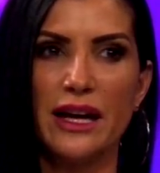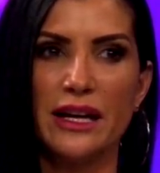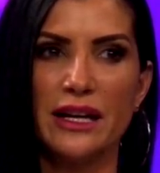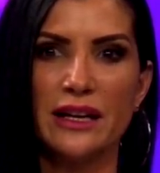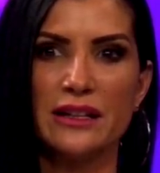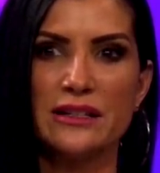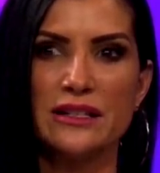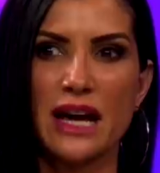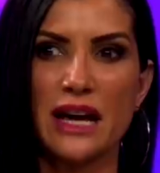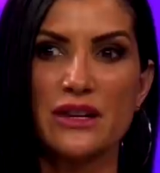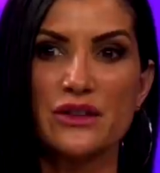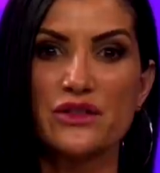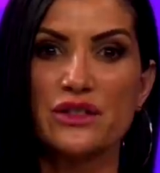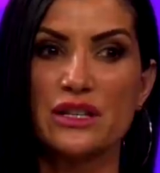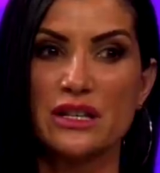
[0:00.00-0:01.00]
And I
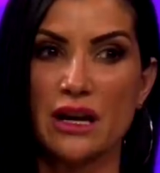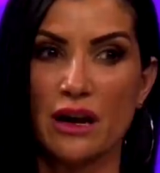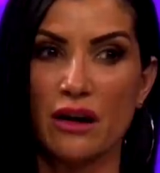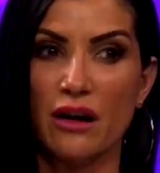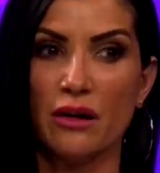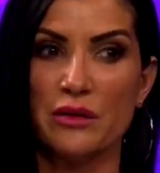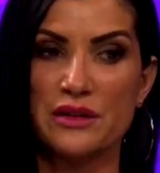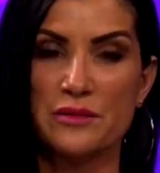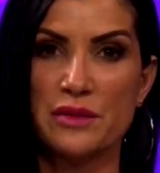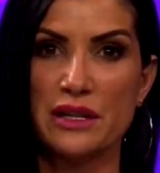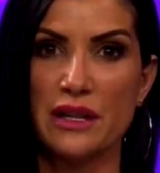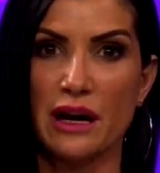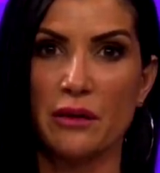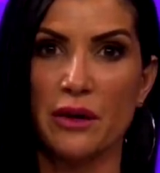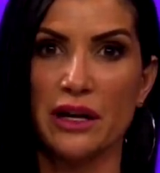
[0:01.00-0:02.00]
used to not always be
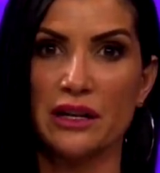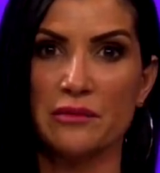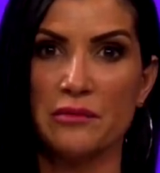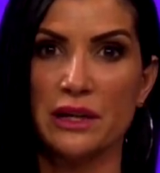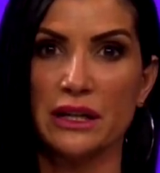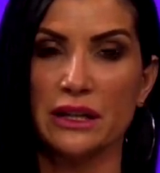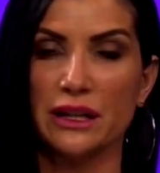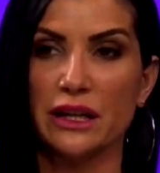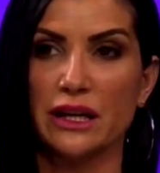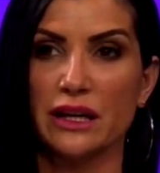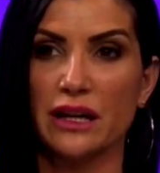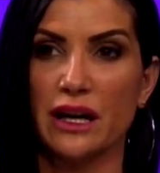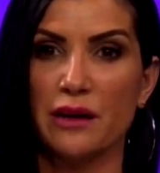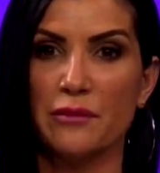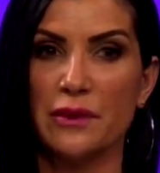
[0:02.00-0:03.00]
that way,
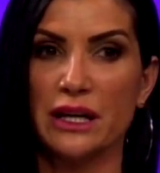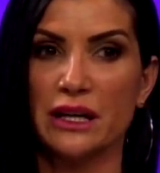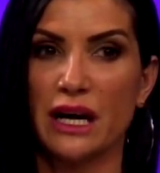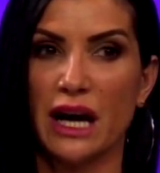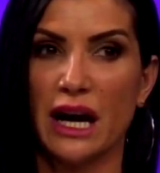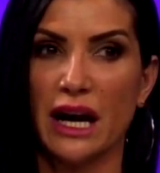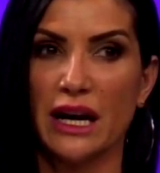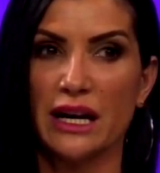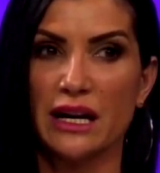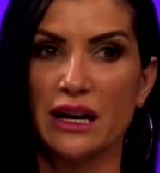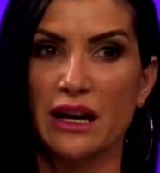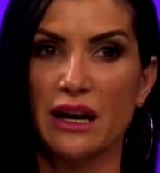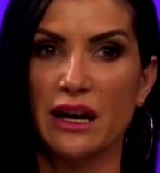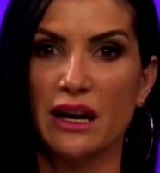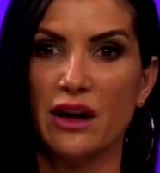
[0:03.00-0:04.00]
admittedly. I
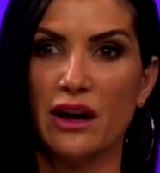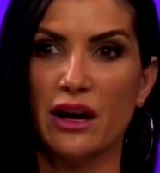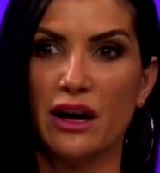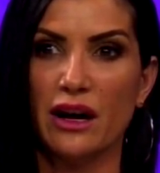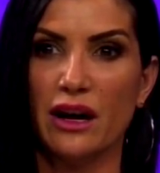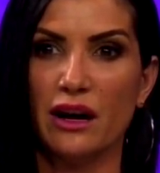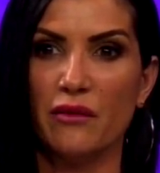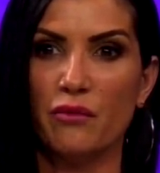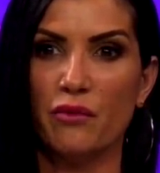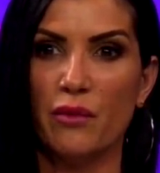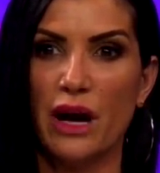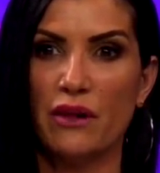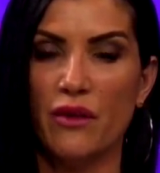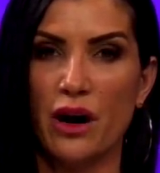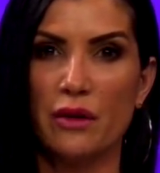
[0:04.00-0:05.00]

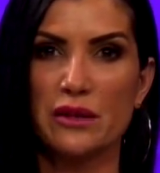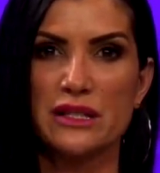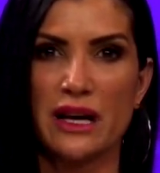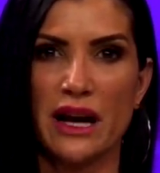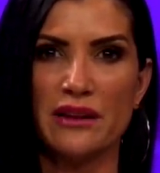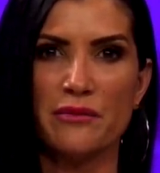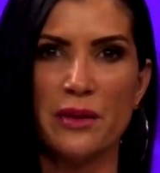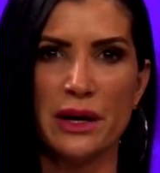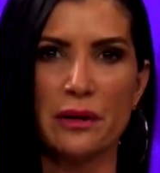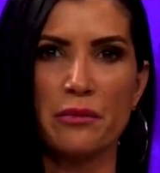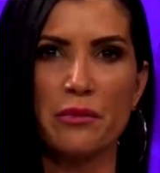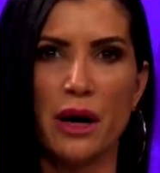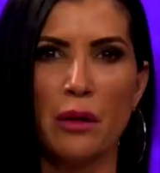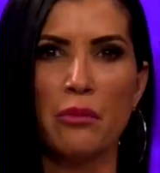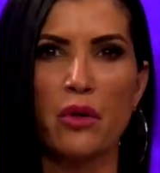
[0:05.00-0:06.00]
have always kind of
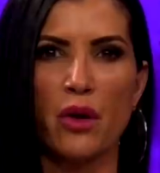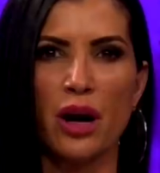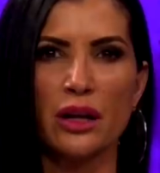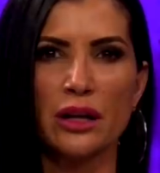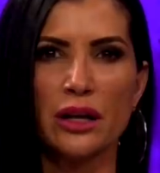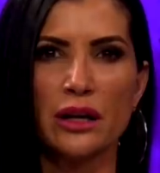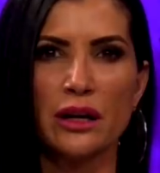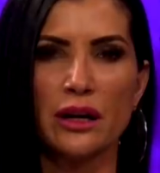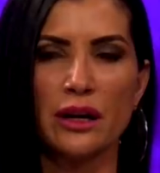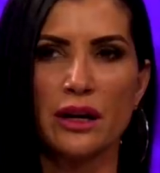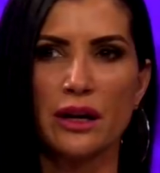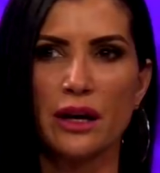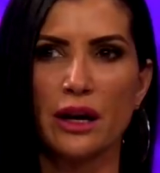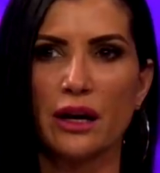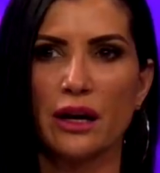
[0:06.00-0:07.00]
been a brawler.
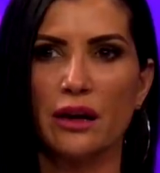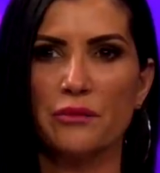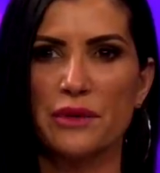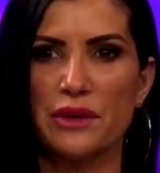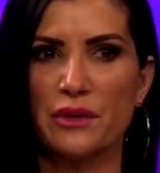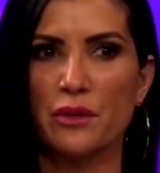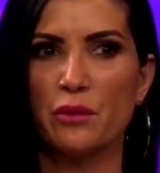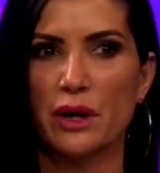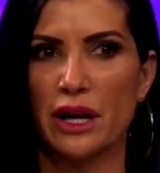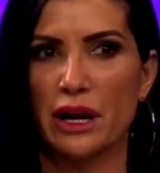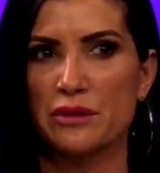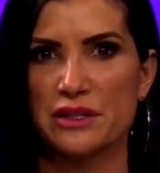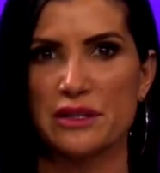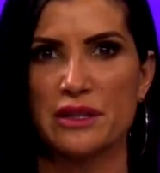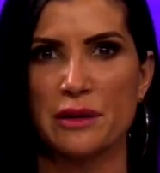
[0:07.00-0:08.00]
Even when I
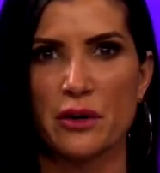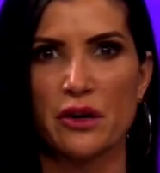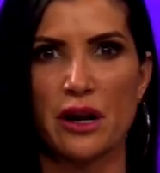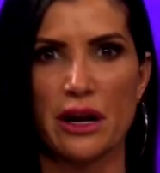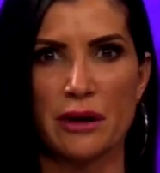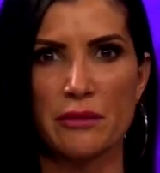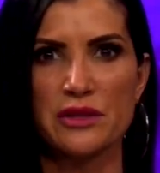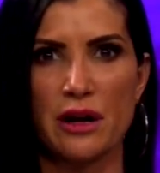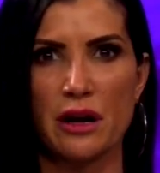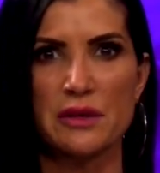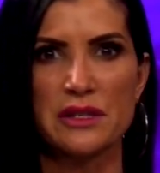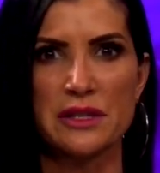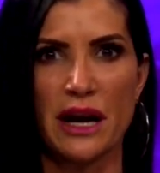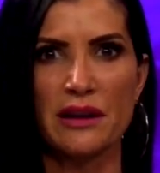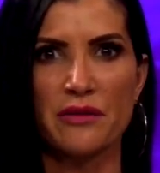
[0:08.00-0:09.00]
was a Democrat, I was
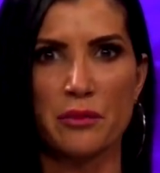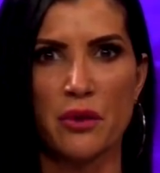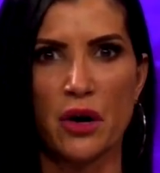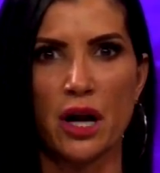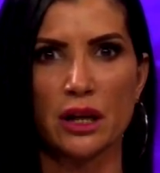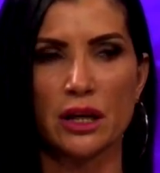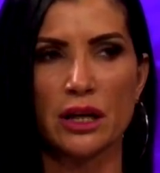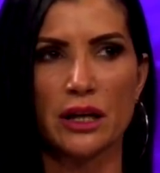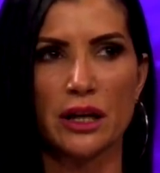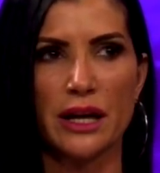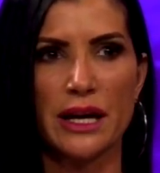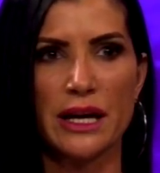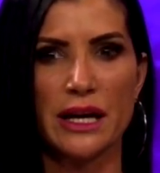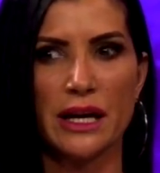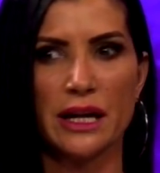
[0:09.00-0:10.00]
always kind of a brawler.
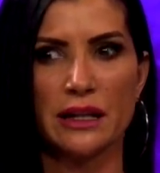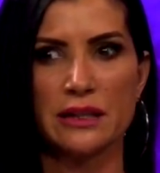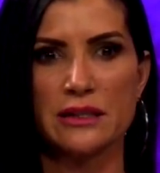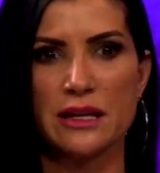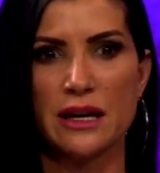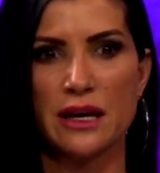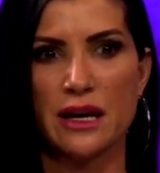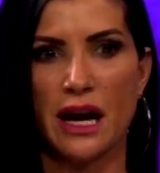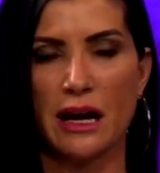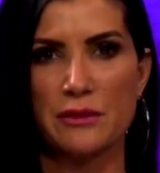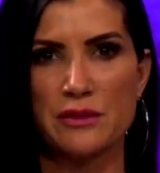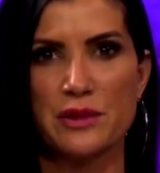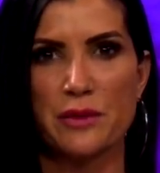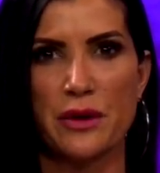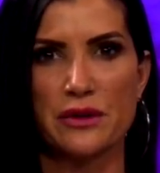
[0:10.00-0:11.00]
And I
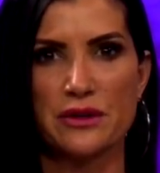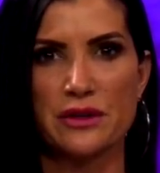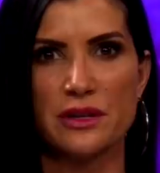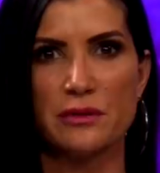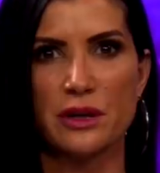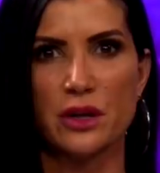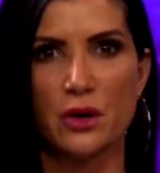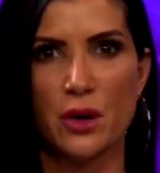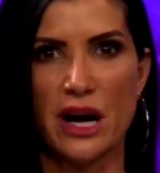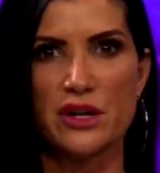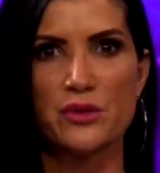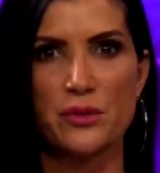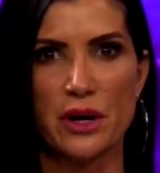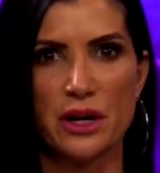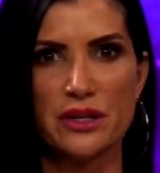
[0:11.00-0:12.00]
was the person who would
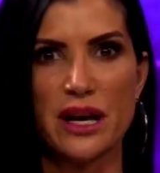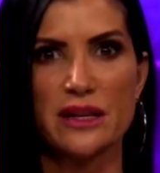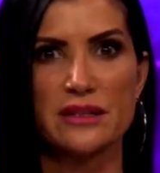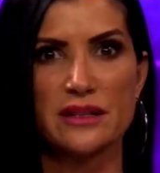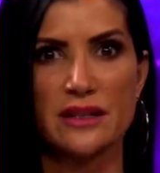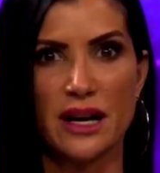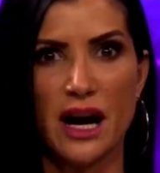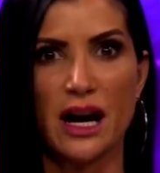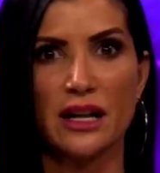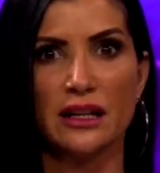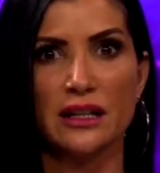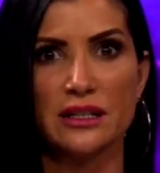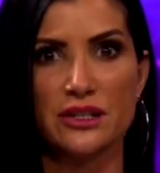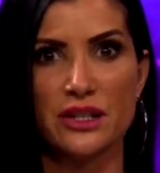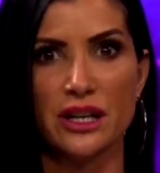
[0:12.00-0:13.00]
crash protests in
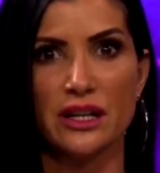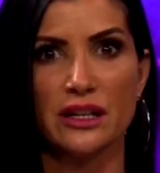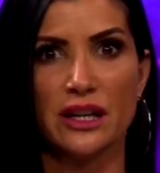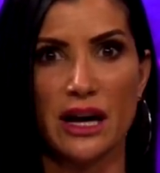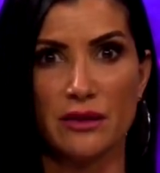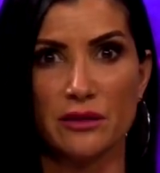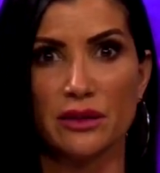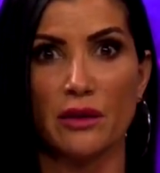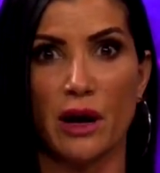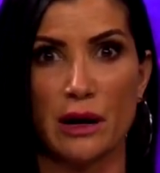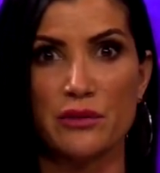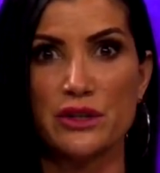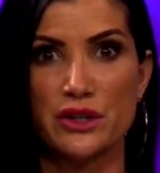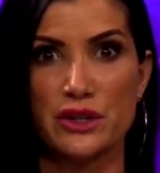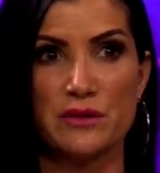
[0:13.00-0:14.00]
college. And I
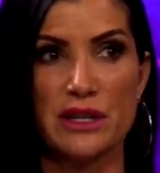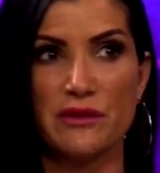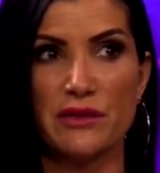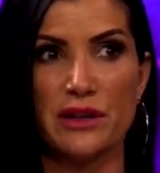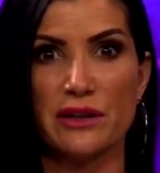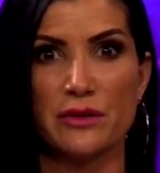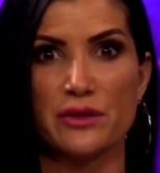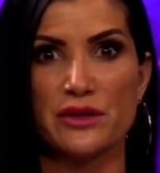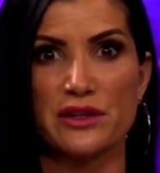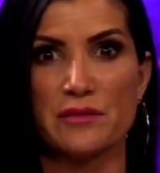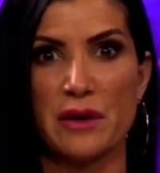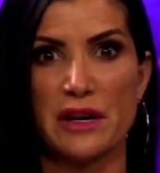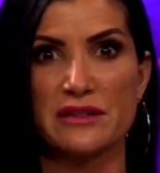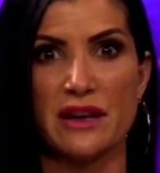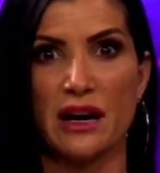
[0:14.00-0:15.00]
would just, even if it was just
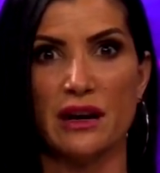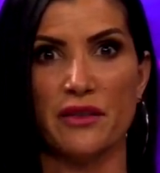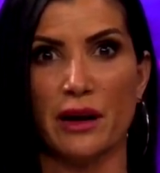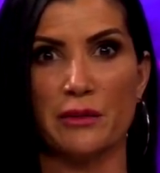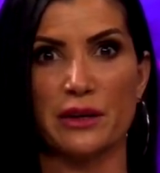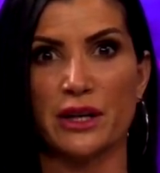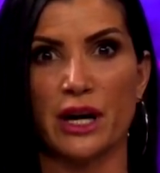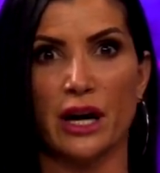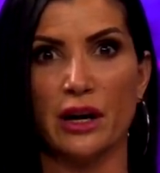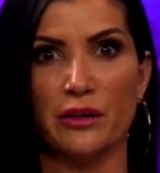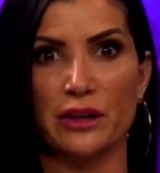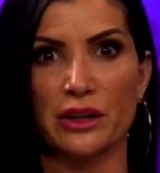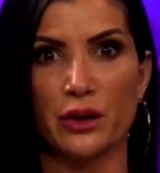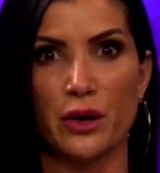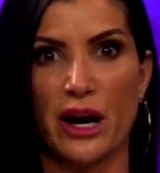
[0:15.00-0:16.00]
myself, I would go
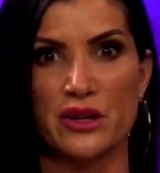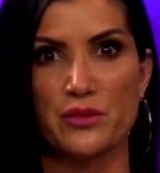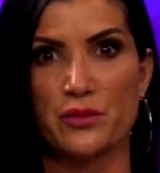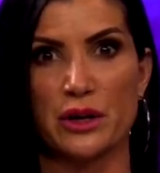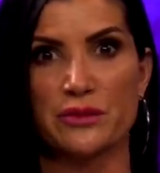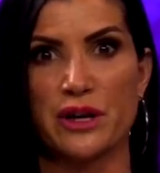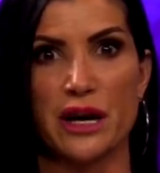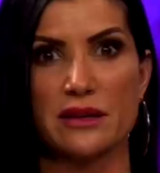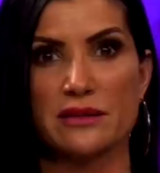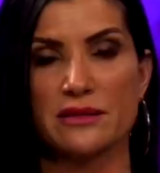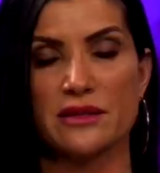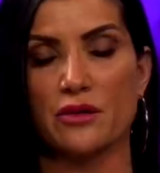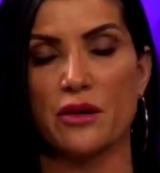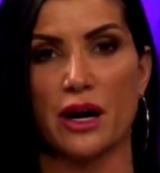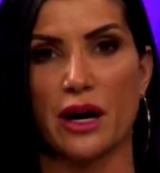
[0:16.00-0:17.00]
and crash protests
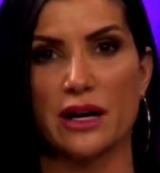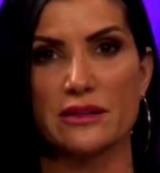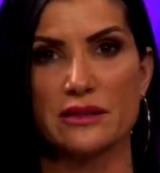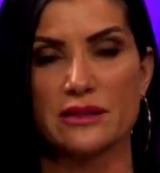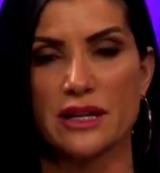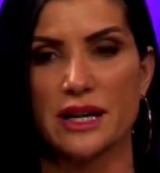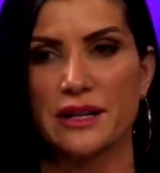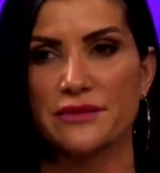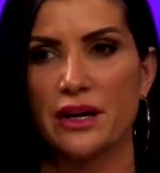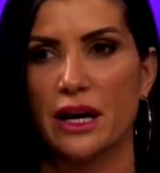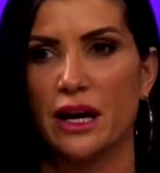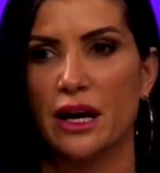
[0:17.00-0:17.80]
and do all kinds of stuff.